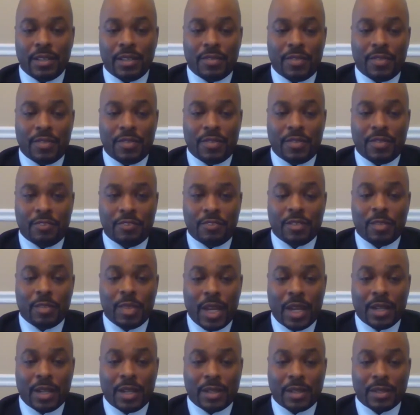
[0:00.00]
in an
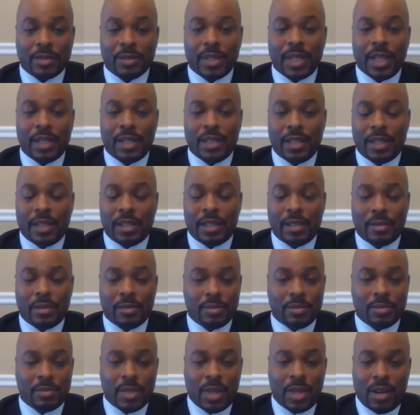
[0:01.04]
effective manner. And
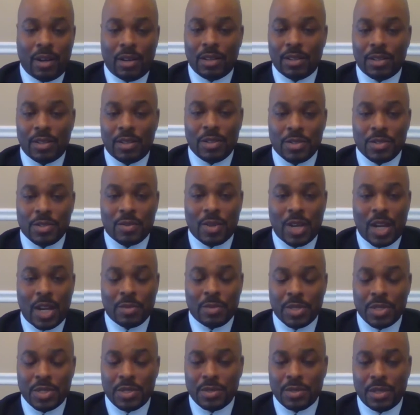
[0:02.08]
all of those
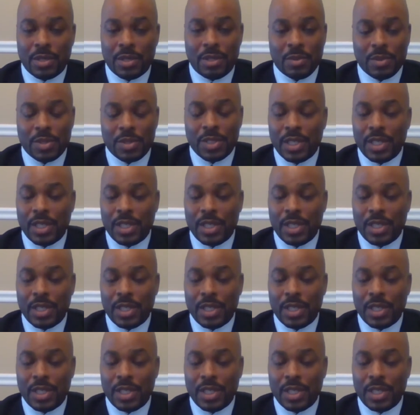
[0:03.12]
are options.